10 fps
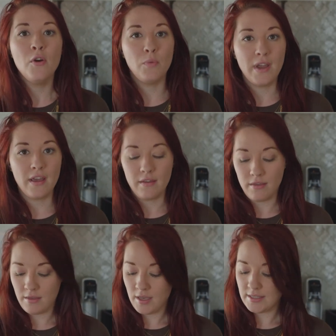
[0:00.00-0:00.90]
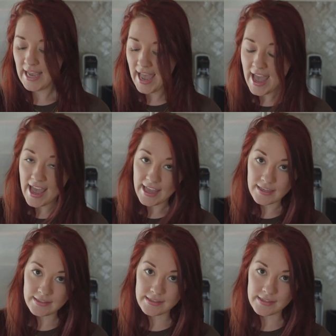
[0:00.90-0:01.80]
with
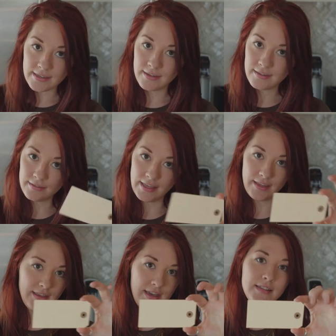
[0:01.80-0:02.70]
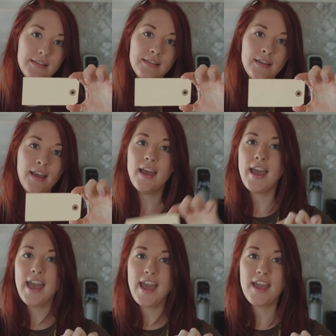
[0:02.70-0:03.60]
tags like this
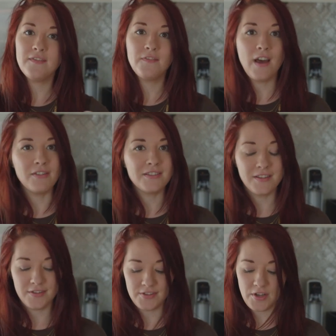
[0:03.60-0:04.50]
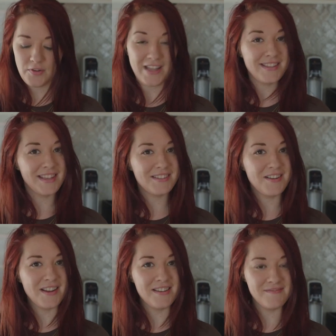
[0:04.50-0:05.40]
and felt. So let's get
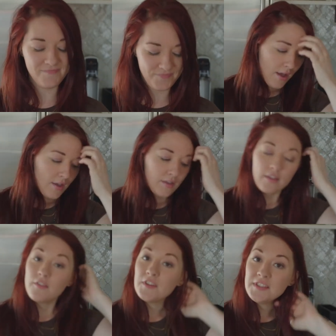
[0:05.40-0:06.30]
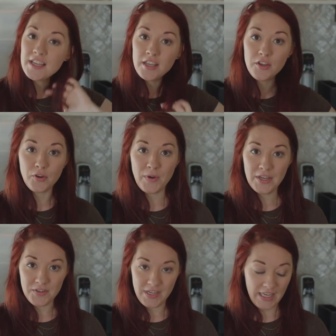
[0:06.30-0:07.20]
started. The first thing that you're
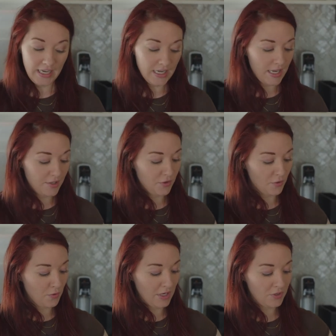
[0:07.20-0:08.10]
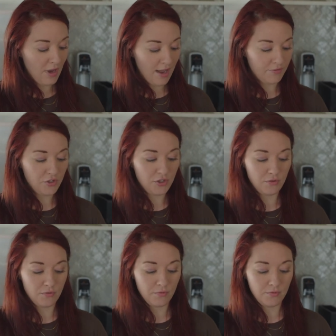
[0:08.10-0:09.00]
going to need is you're going to have to
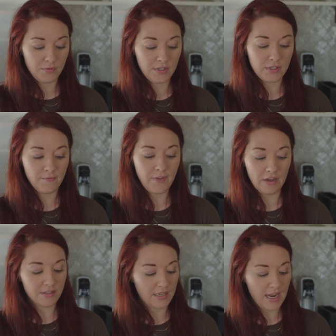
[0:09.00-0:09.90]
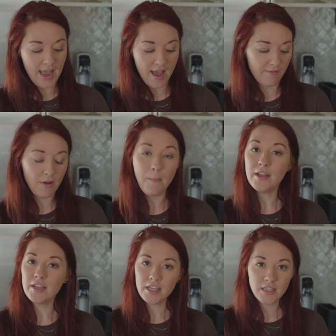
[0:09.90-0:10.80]
choose some felt, and I have a
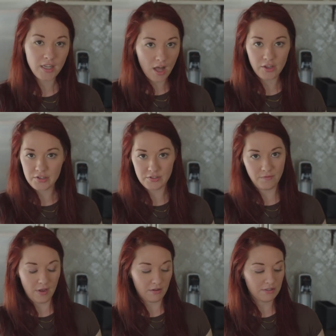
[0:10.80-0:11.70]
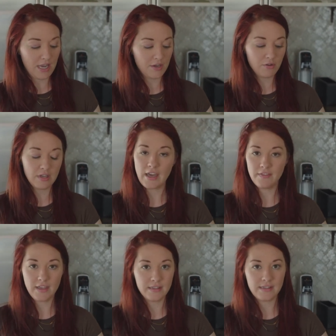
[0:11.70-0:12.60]
million colors of felt, and you can
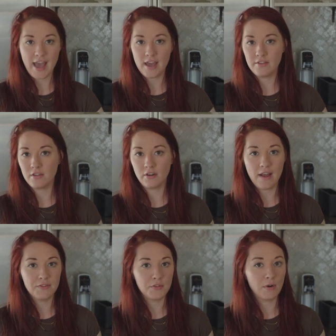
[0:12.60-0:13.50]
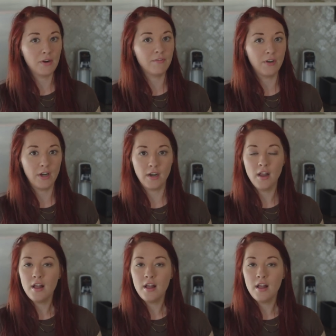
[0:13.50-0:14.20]
get these at the craft store for